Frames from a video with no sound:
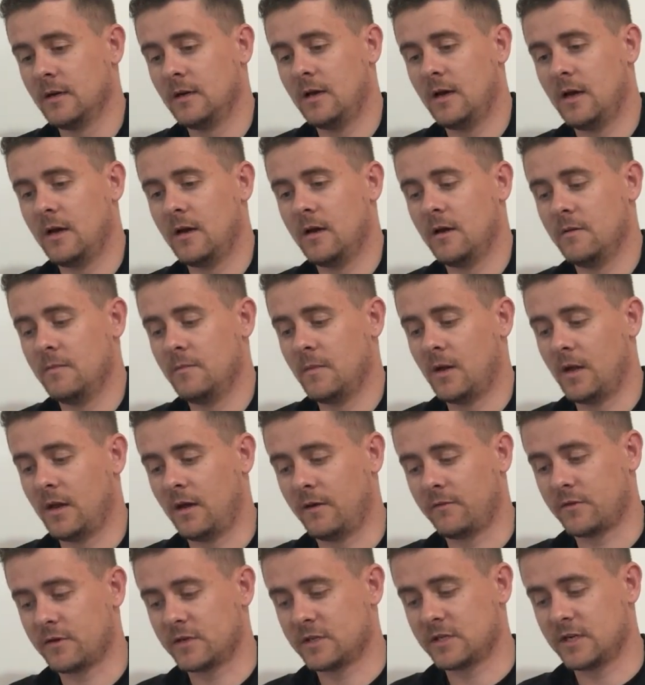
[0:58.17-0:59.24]

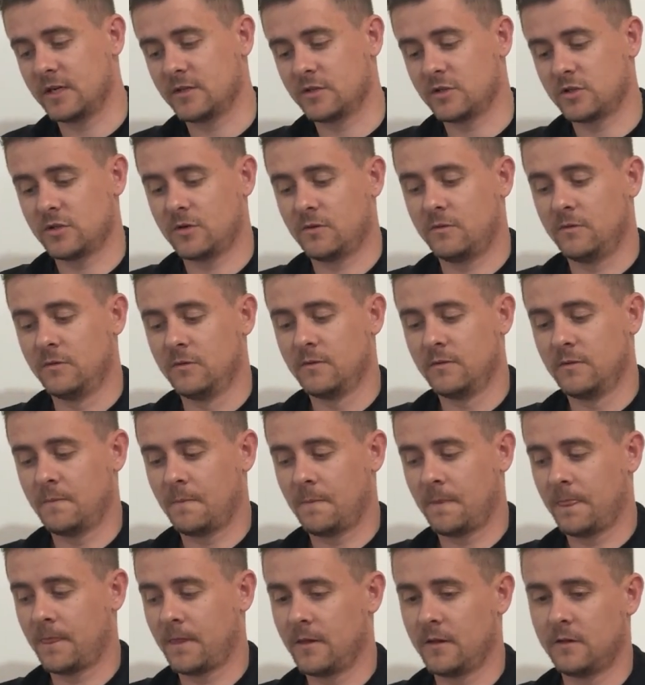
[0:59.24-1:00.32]
Another essential
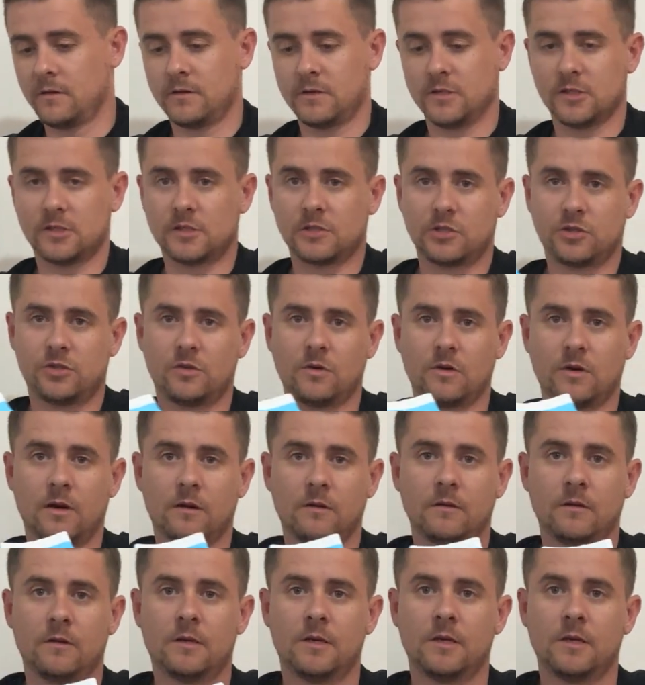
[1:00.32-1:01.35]
is sugar.